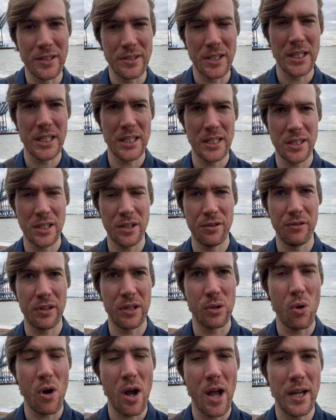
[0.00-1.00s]
So this is going to
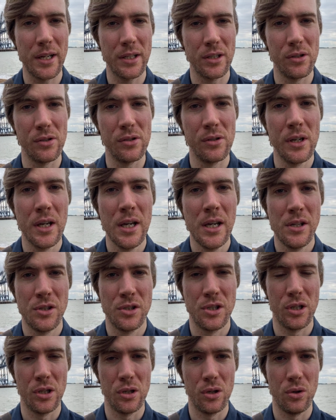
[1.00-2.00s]
require you
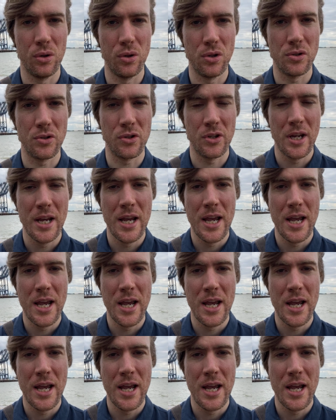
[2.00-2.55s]
to use